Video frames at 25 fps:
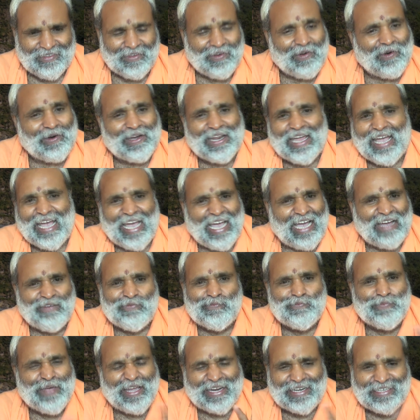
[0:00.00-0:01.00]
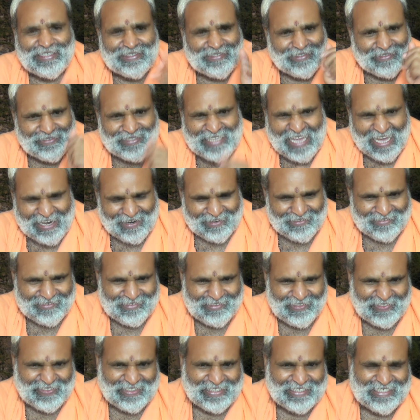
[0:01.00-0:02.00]
or half-baked samsara,
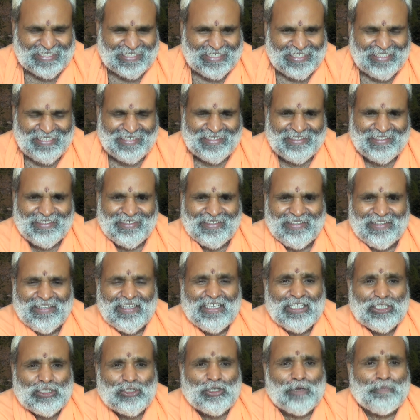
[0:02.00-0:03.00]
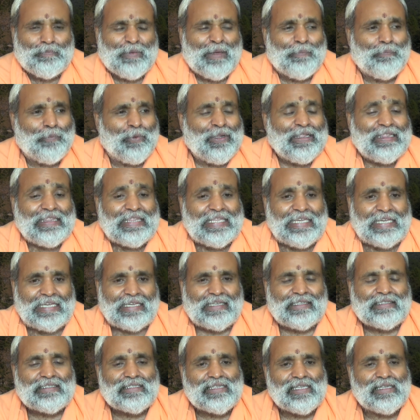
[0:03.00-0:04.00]
you understand? So people
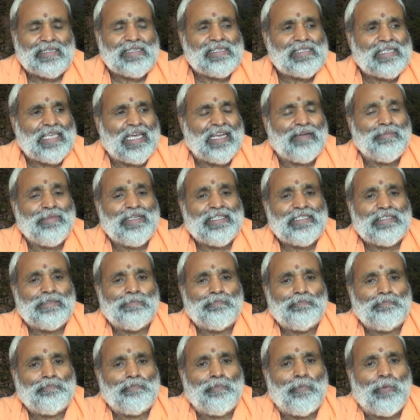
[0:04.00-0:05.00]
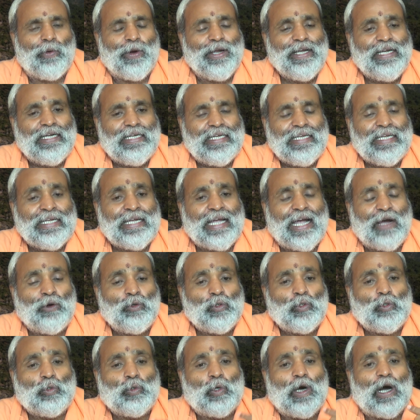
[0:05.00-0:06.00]
think samsara means pointing
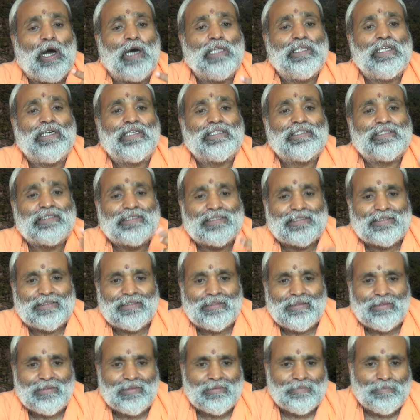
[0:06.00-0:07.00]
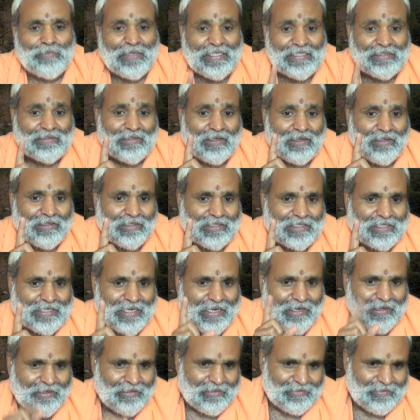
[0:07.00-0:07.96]
out to others. Please understand.